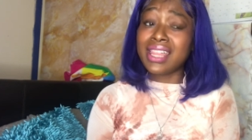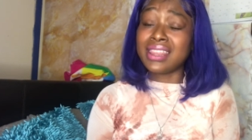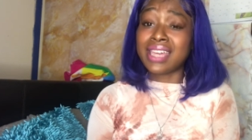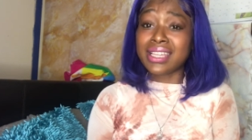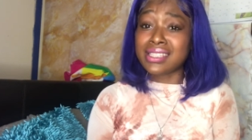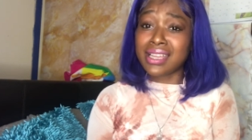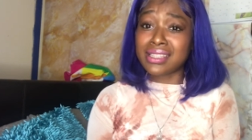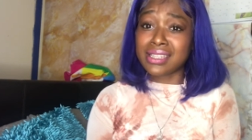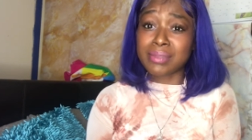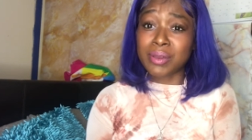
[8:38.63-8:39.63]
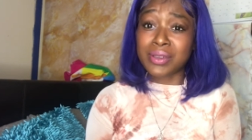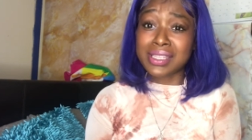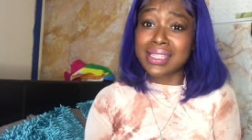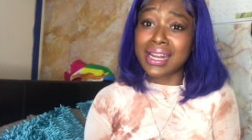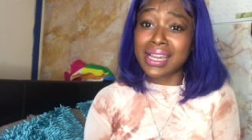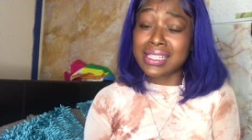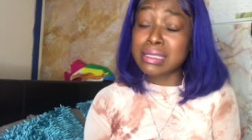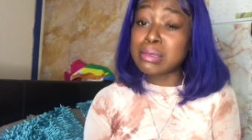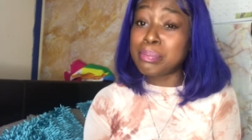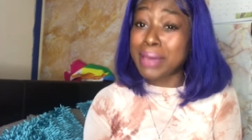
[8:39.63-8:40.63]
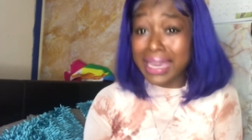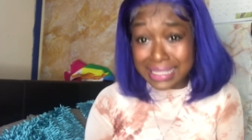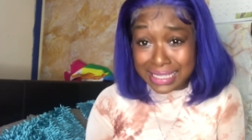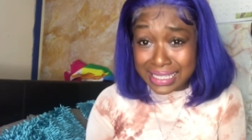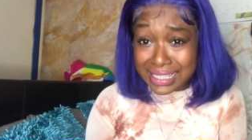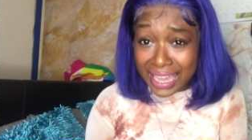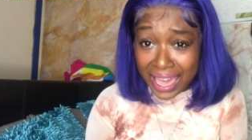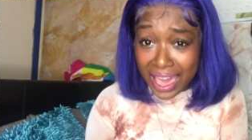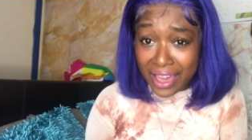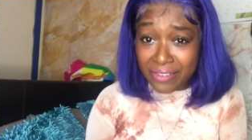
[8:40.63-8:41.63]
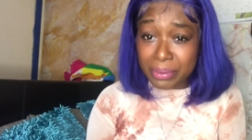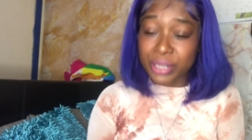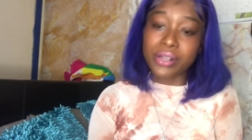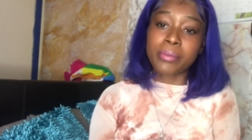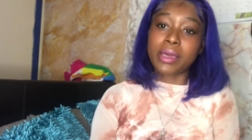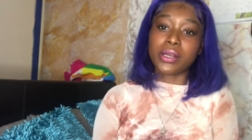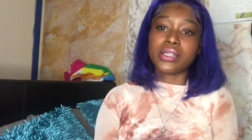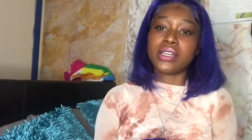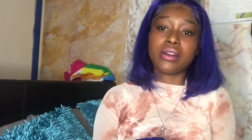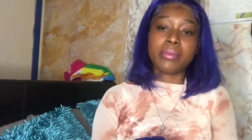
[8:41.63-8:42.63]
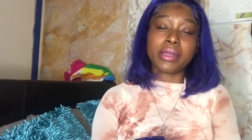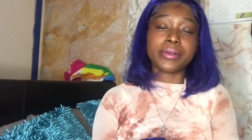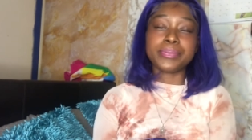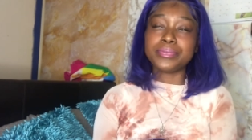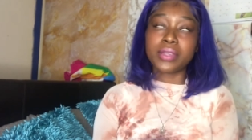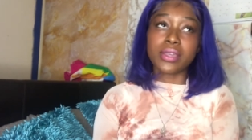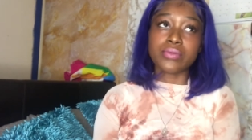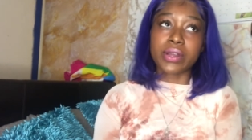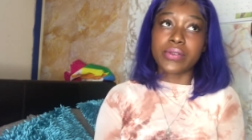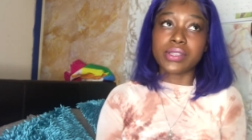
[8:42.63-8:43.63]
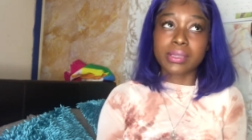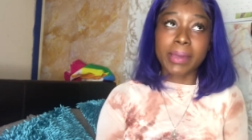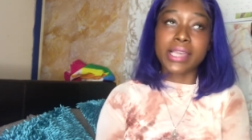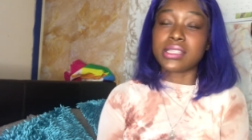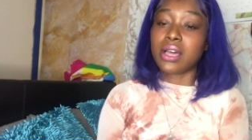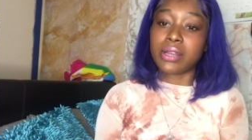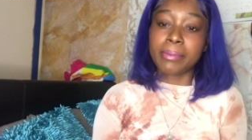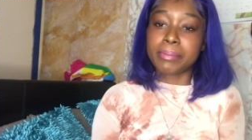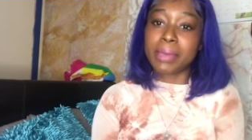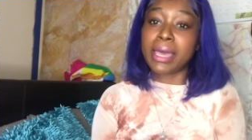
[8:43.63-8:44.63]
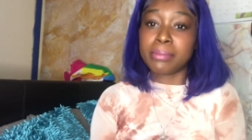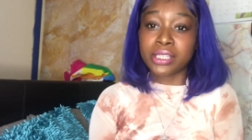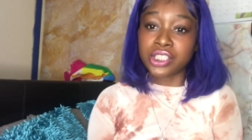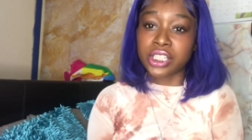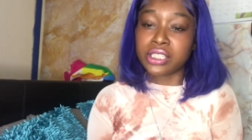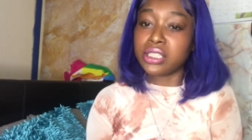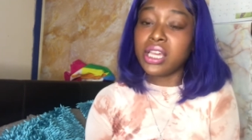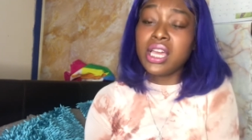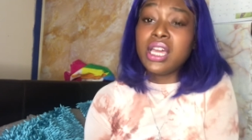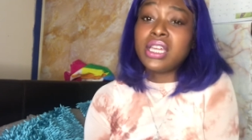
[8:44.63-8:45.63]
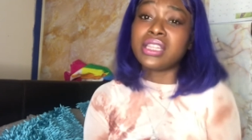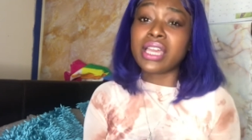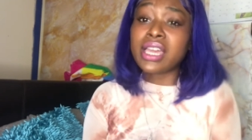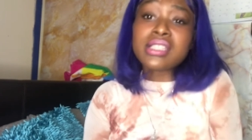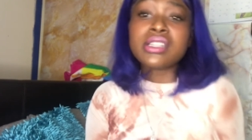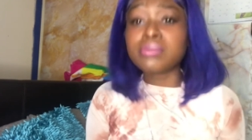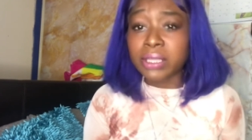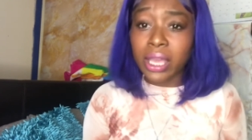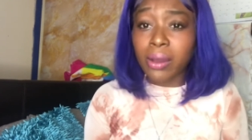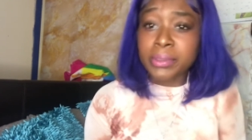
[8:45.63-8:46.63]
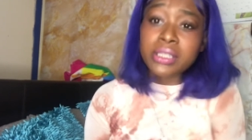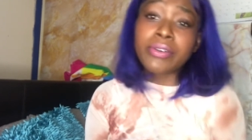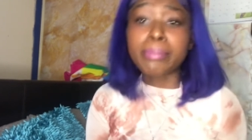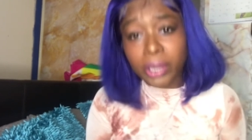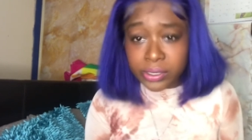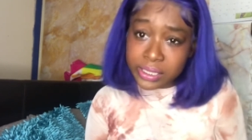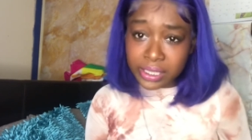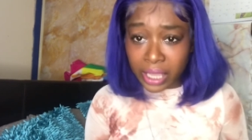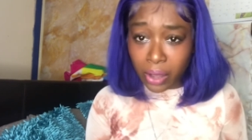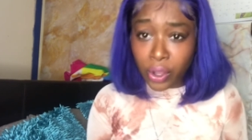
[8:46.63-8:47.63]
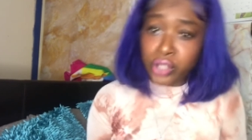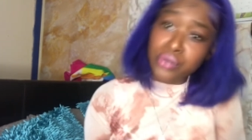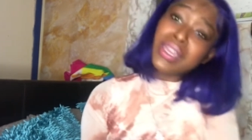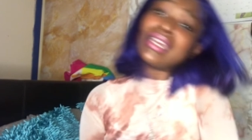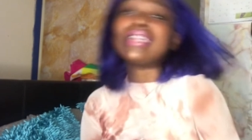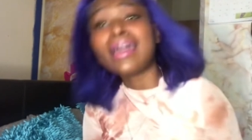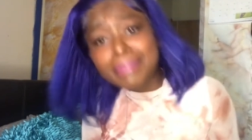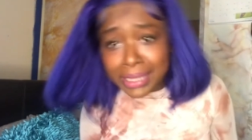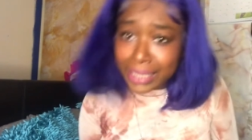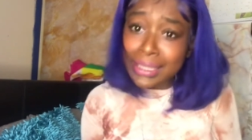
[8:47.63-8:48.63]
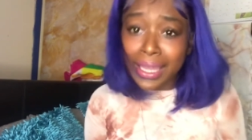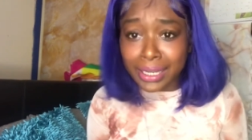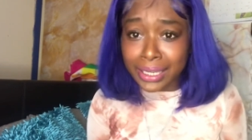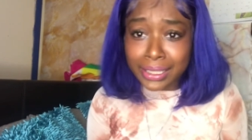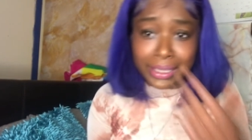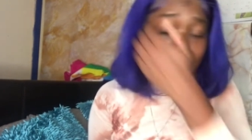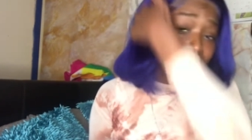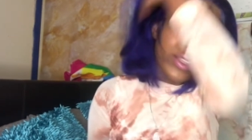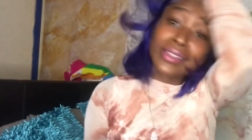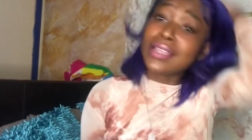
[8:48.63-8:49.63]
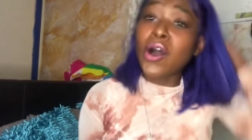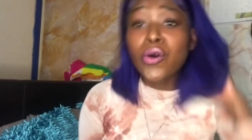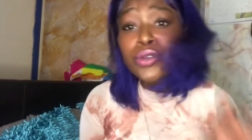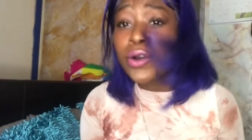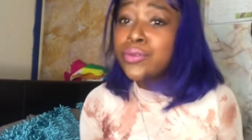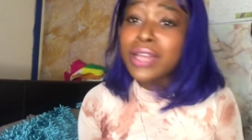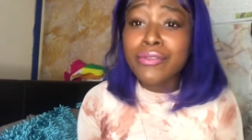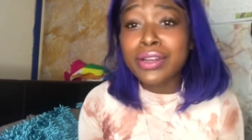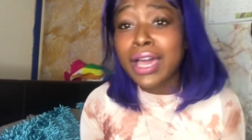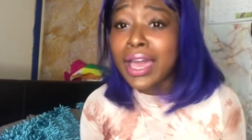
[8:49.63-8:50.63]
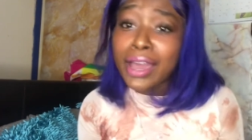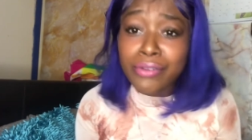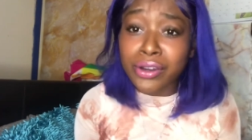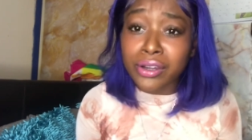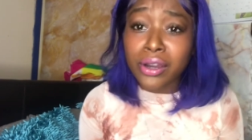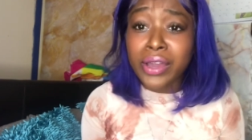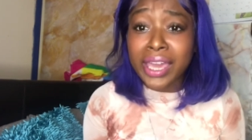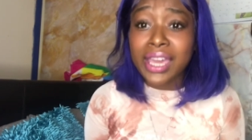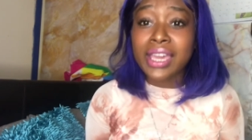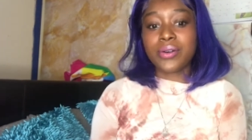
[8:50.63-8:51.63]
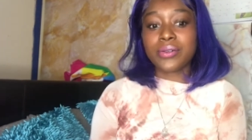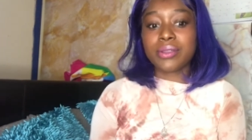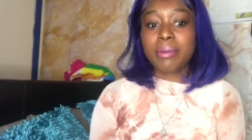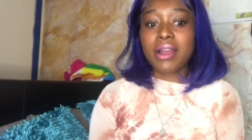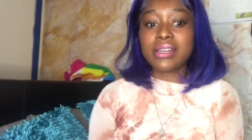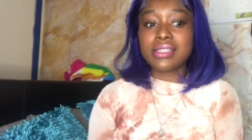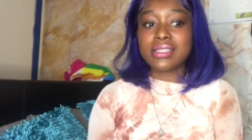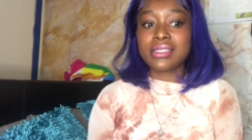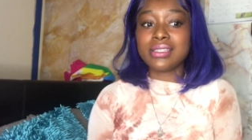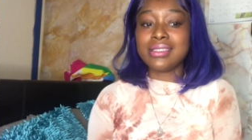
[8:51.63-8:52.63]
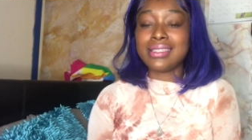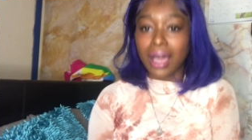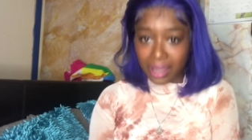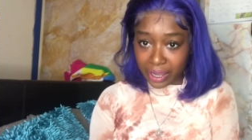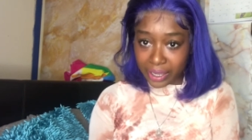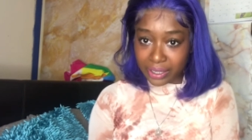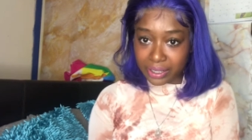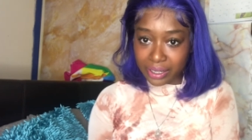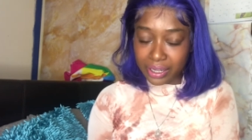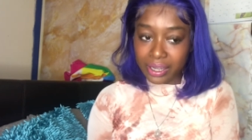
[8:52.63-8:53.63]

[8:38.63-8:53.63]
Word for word: that's not the experience that I expected to have but it don't matter it don't matter it's whatever it's the past now and I'm a bad bitch and they can't touch me now I'm a different person now you can't get me like that again now no no never not ever okay so the party's done